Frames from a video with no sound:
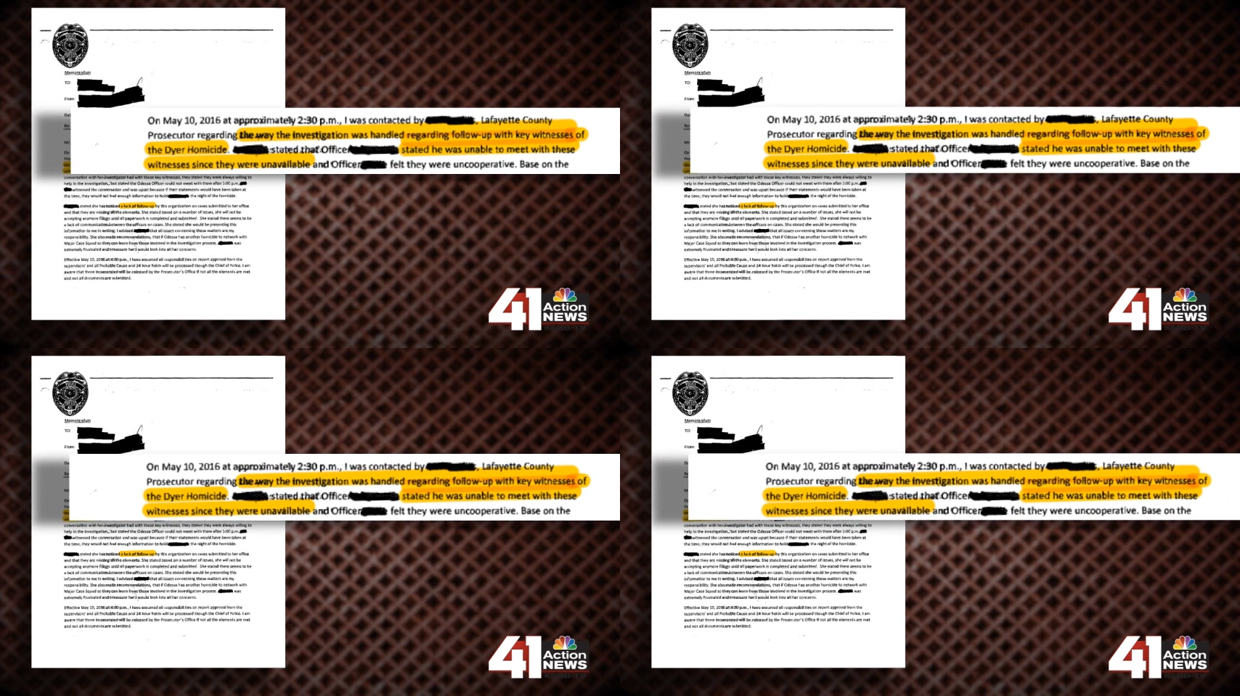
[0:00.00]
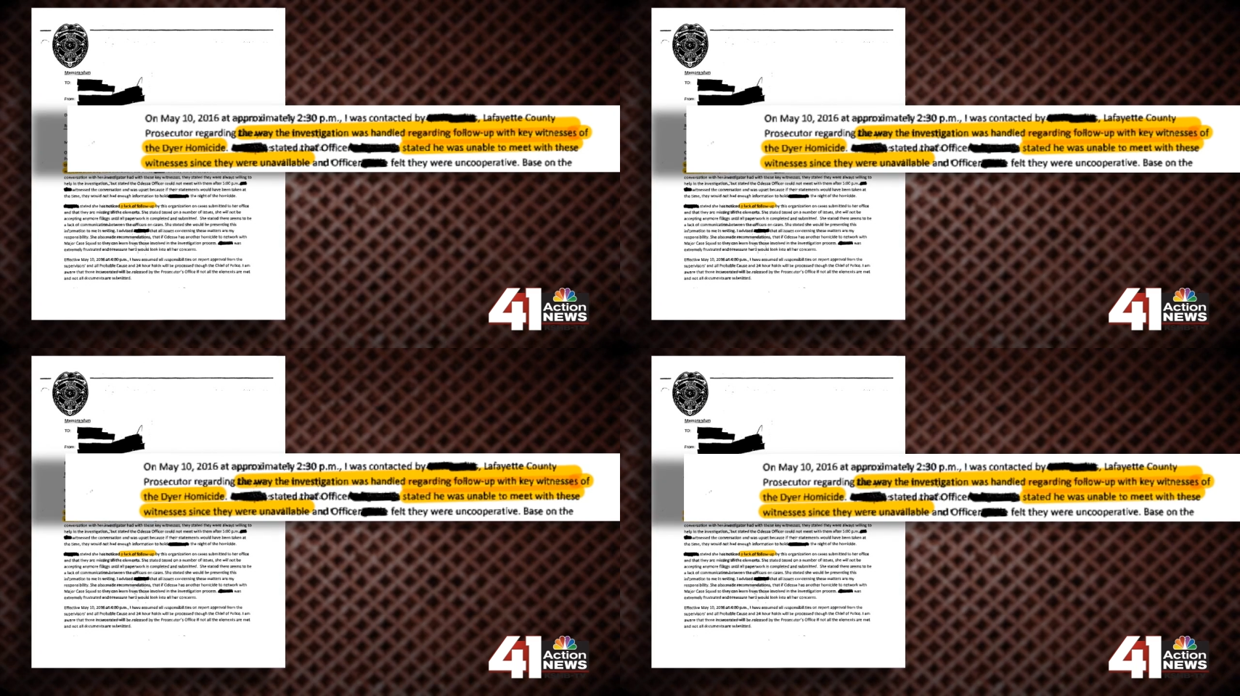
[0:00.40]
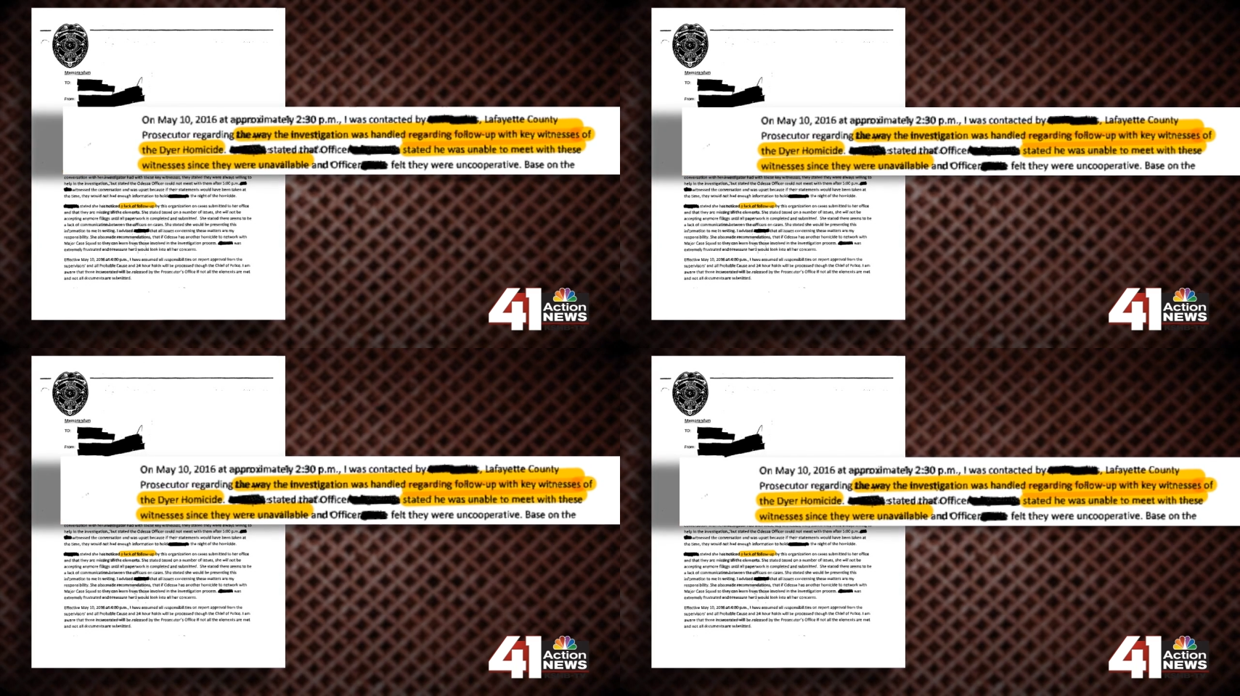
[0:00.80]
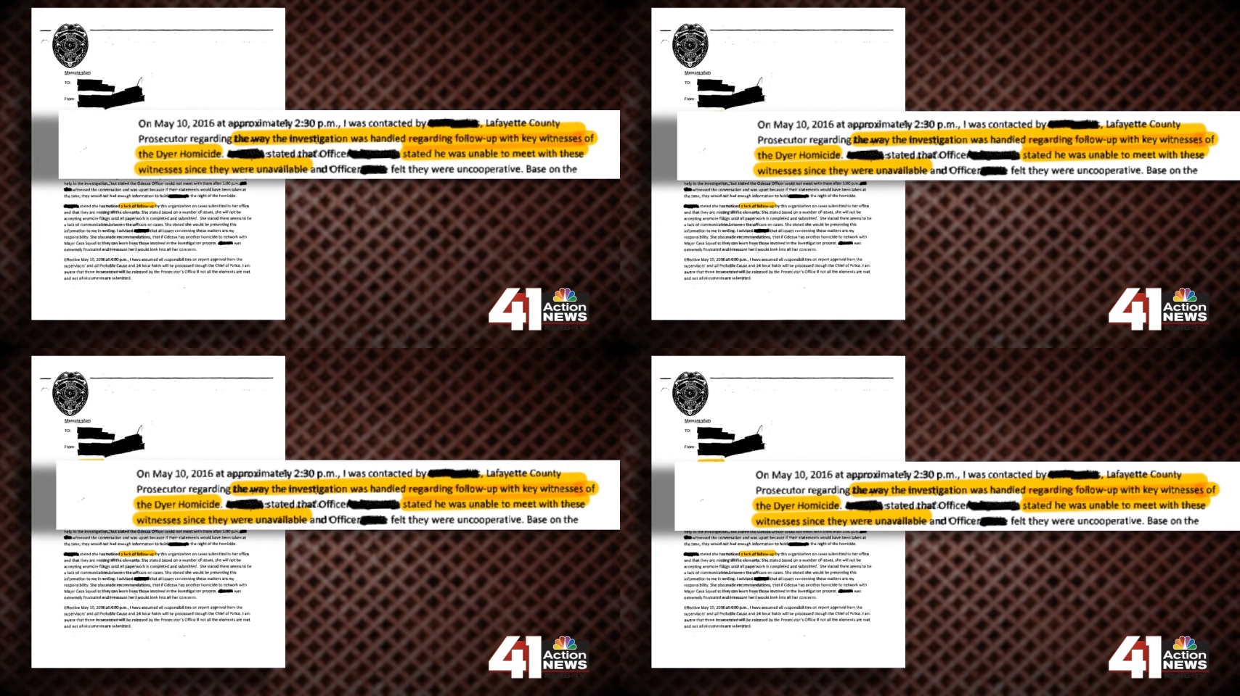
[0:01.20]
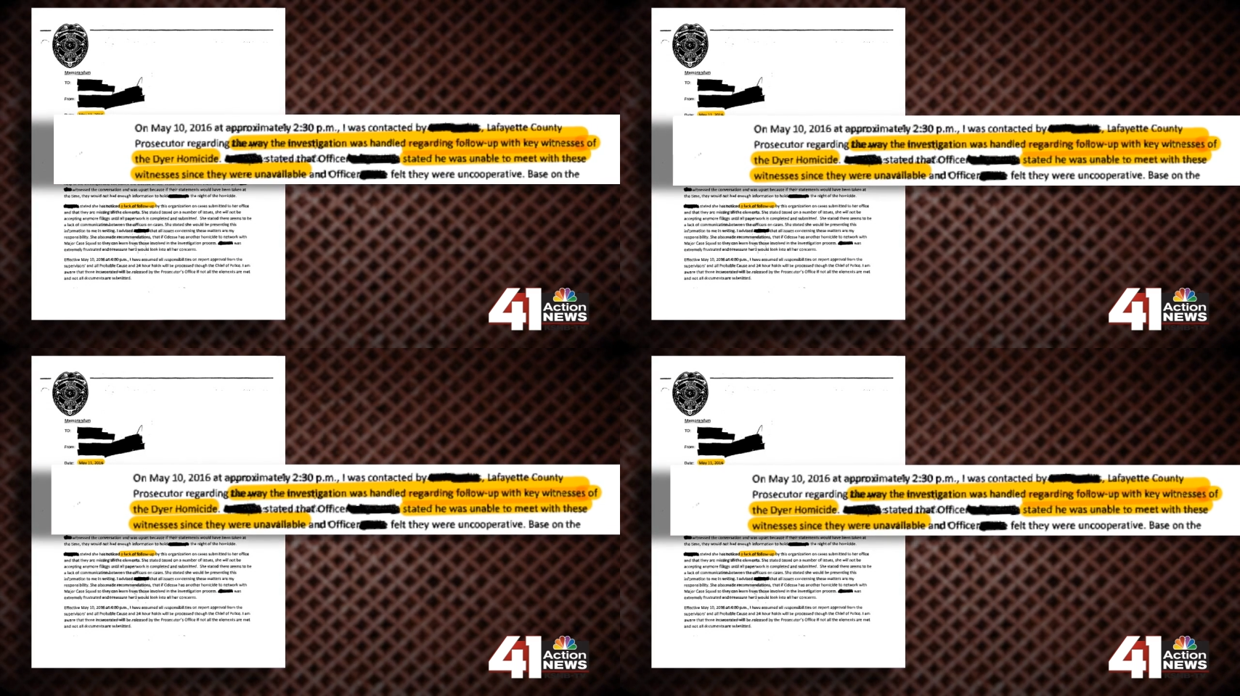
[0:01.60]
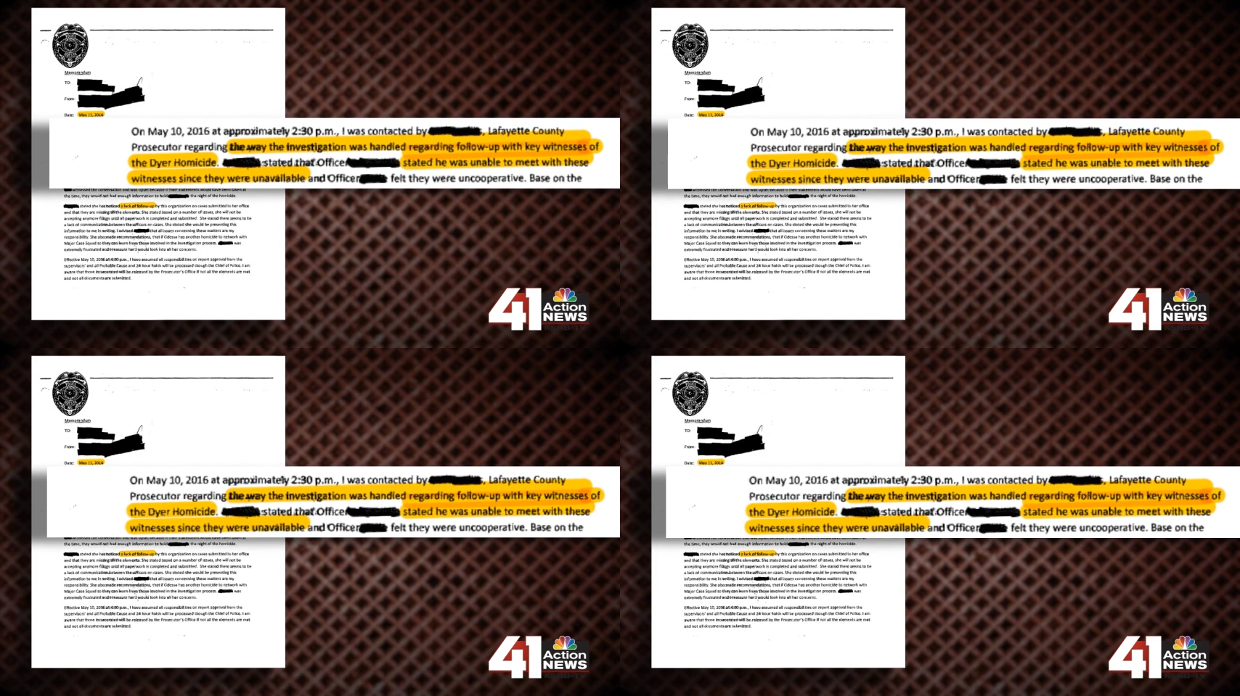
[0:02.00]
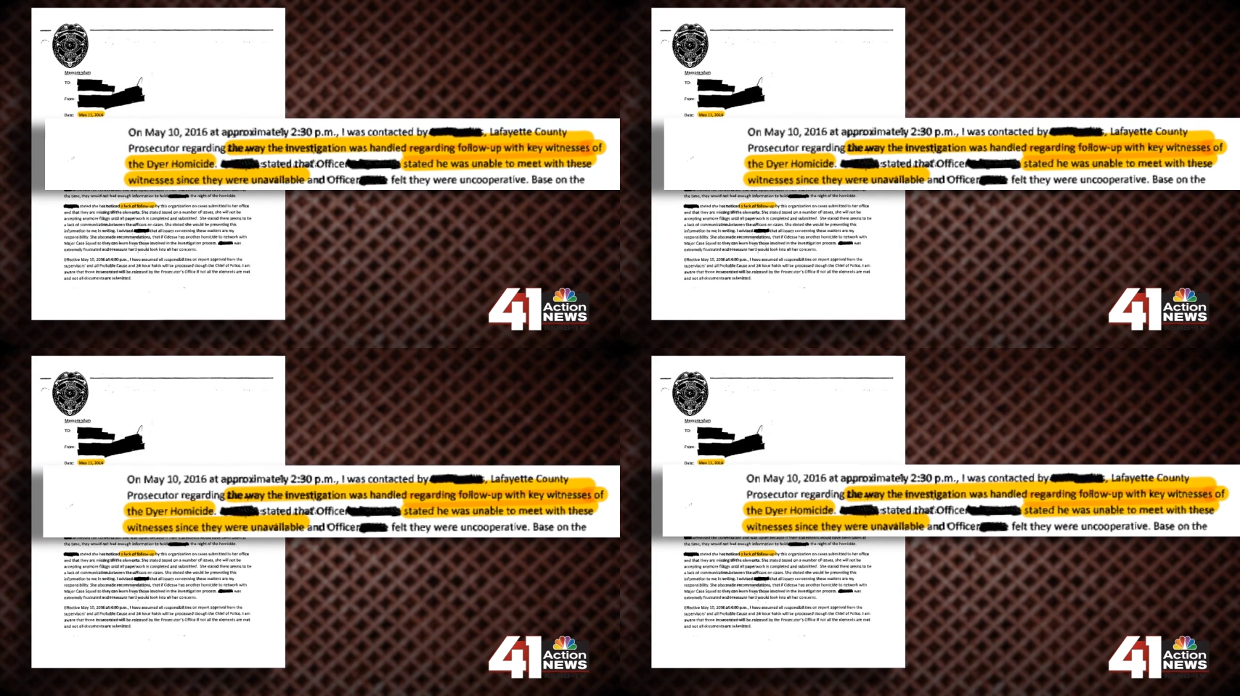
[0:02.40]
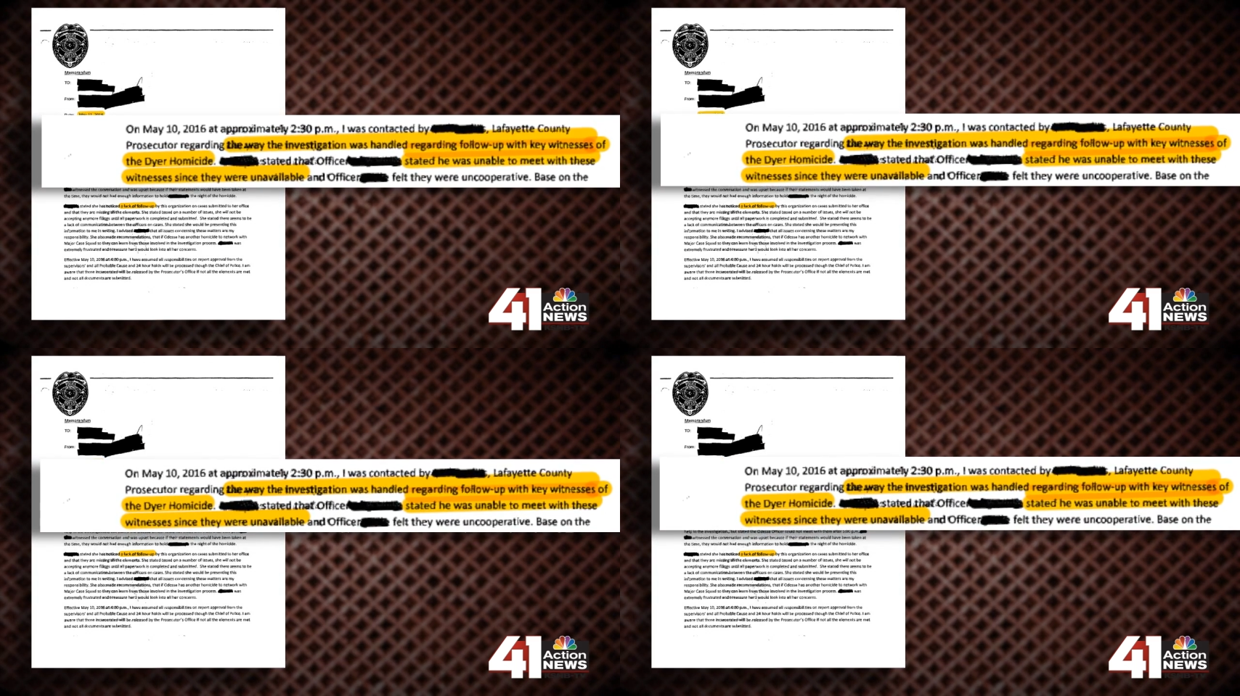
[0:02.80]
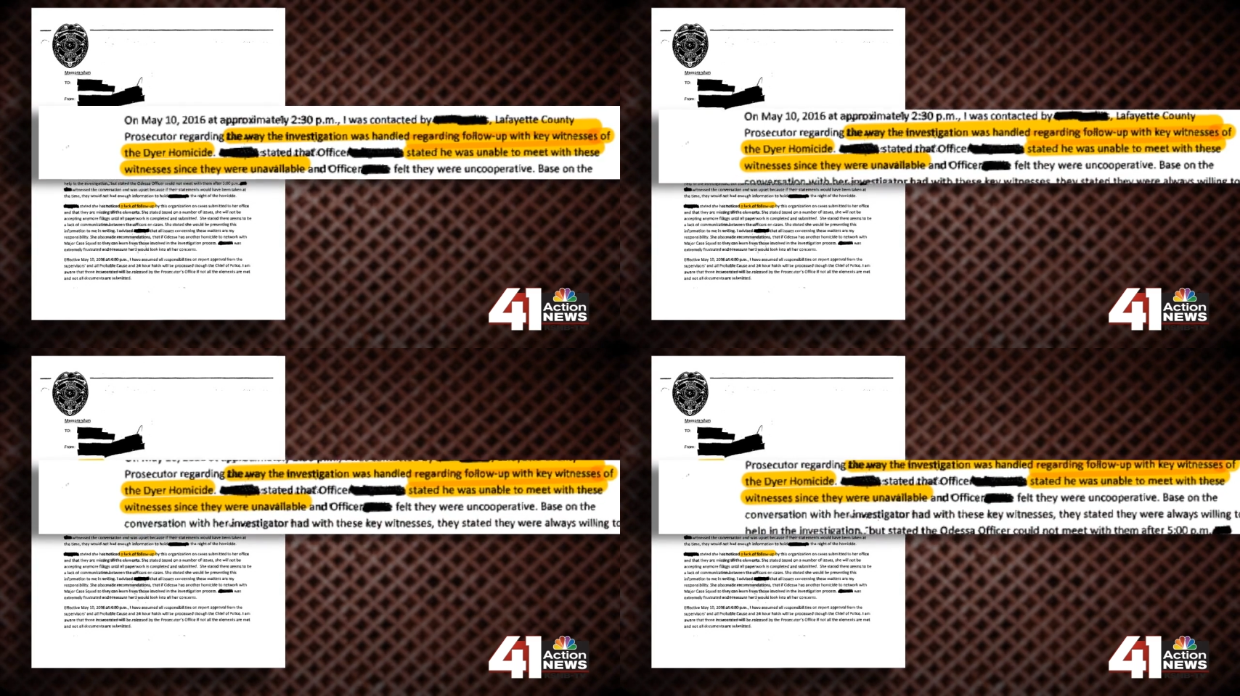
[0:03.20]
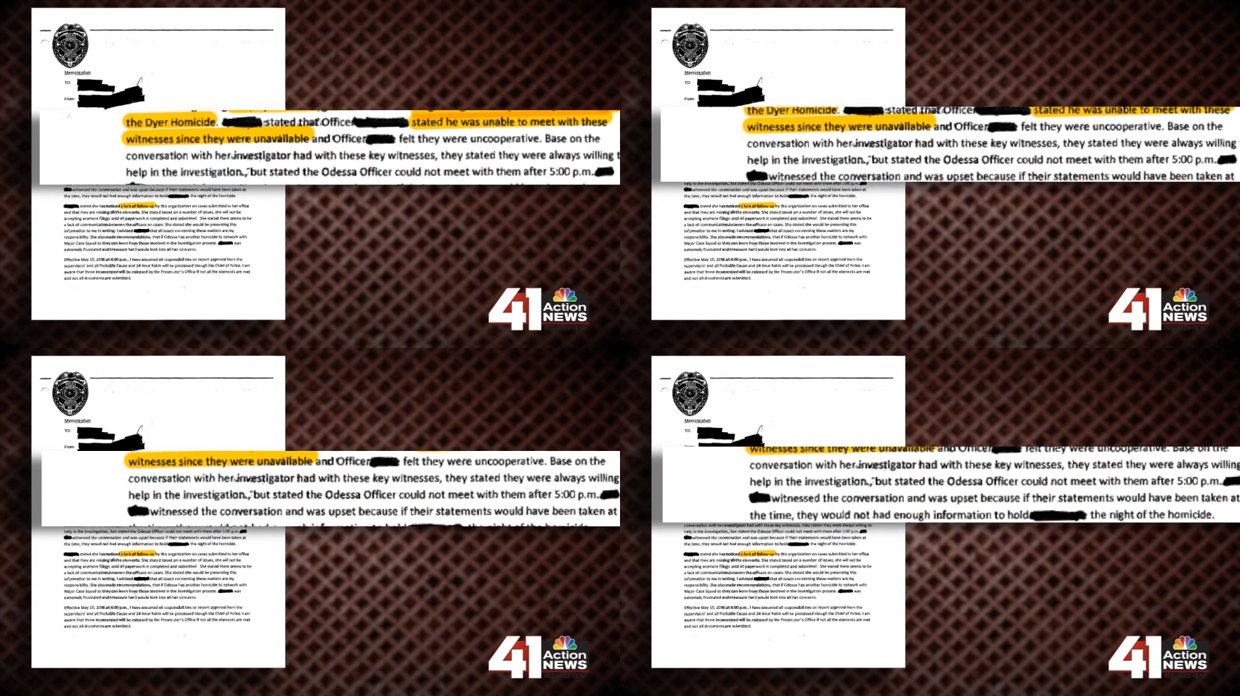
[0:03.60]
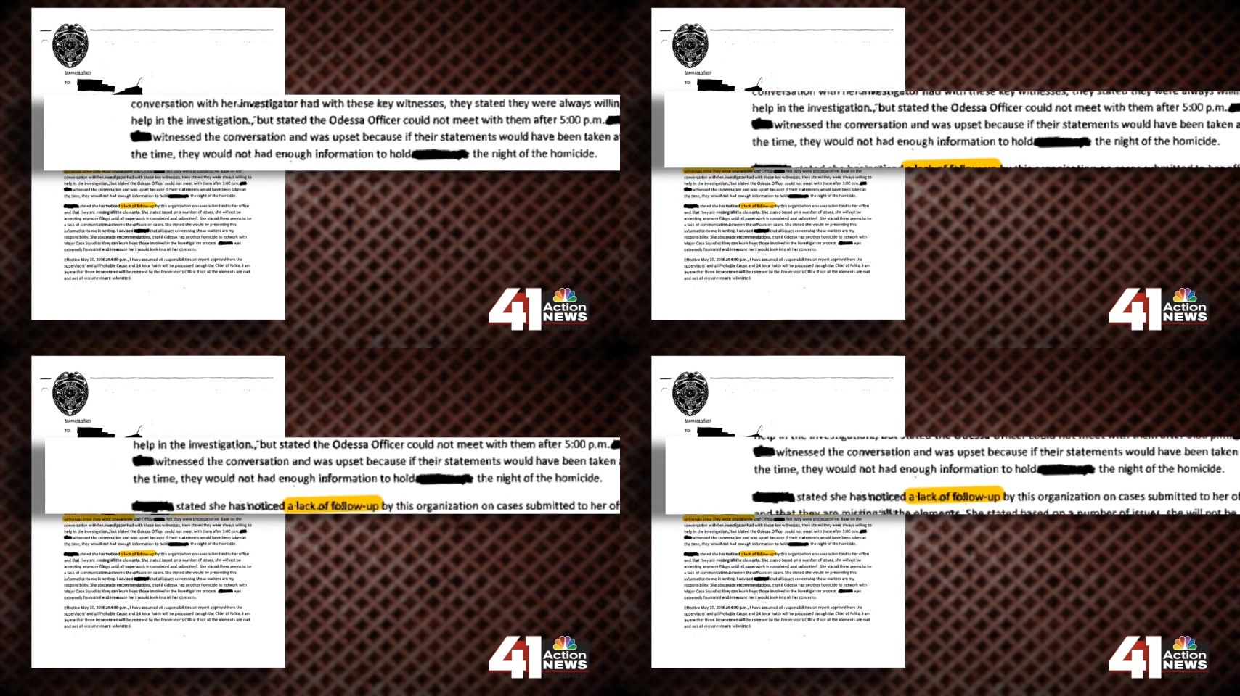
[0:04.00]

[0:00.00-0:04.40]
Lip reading: Nobody's mouth can be seen.